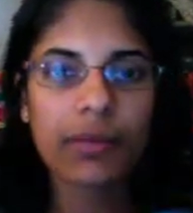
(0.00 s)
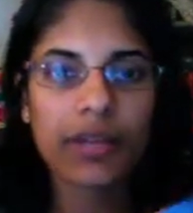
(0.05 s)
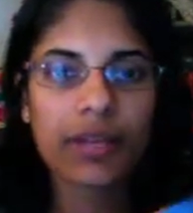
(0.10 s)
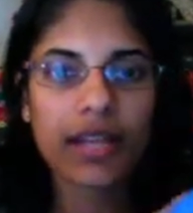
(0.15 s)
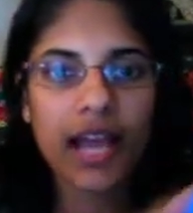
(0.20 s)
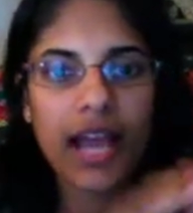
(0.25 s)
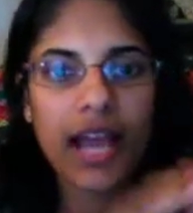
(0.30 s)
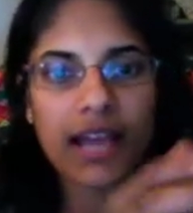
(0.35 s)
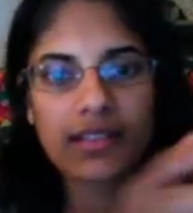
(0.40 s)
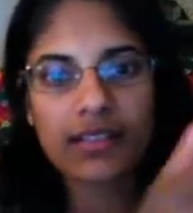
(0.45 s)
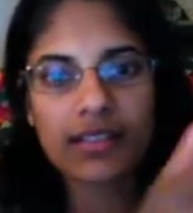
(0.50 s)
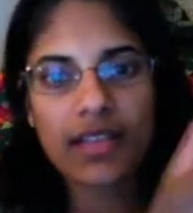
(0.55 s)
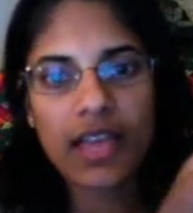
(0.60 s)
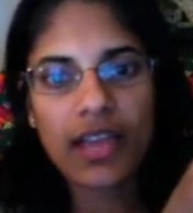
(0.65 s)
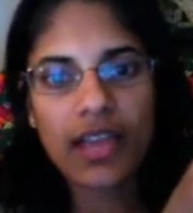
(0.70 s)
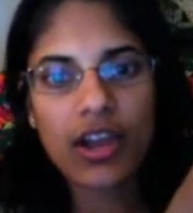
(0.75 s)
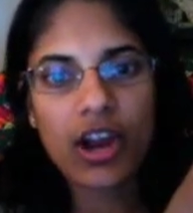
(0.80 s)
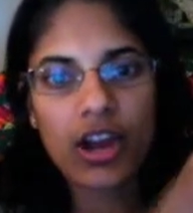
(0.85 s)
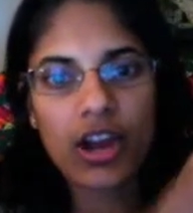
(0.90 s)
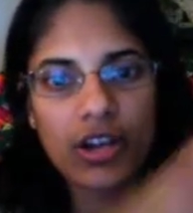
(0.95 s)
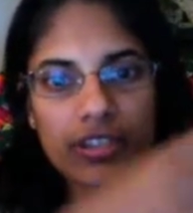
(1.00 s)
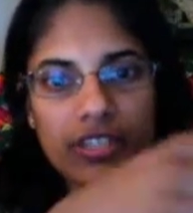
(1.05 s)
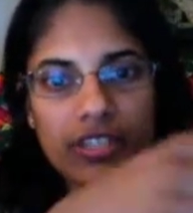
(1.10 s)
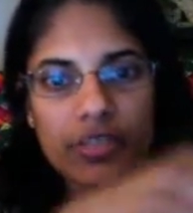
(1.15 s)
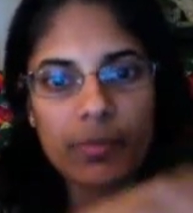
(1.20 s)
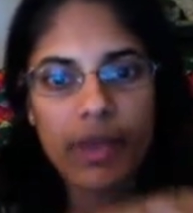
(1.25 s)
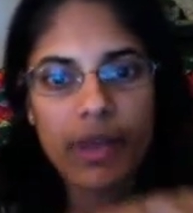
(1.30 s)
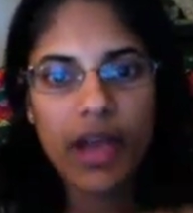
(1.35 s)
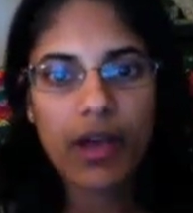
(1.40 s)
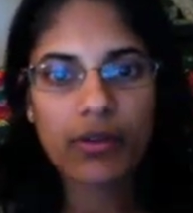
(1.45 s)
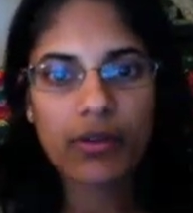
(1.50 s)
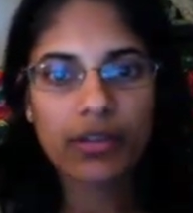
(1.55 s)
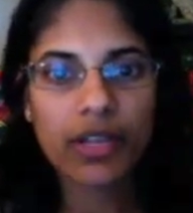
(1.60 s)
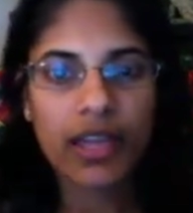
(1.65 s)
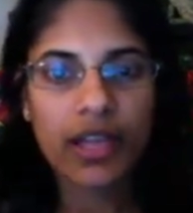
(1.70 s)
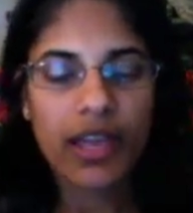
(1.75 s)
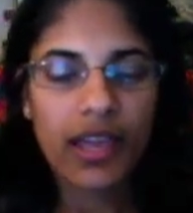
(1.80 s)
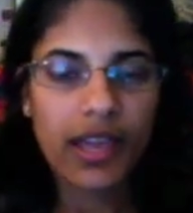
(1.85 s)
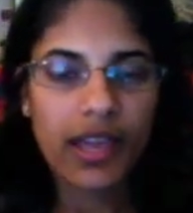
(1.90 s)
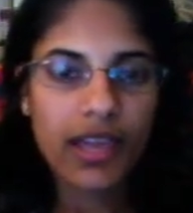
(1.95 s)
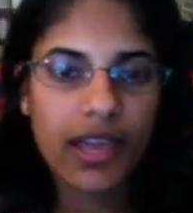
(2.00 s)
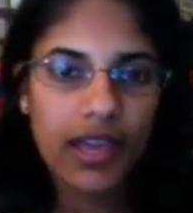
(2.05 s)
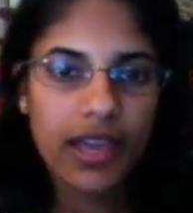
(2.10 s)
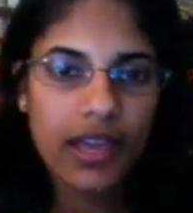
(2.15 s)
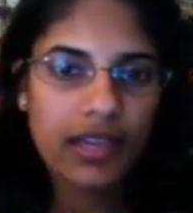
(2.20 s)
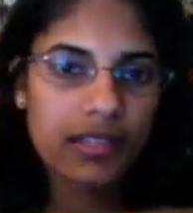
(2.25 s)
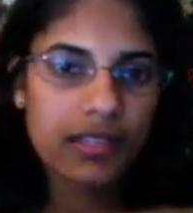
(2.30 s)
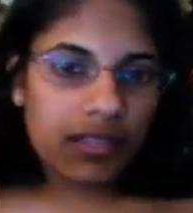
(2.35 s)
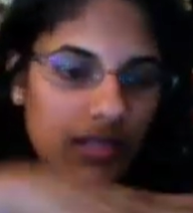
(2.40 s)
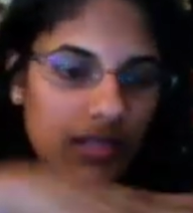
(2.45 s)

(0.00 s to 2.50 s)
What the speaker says: It has a hard spout, and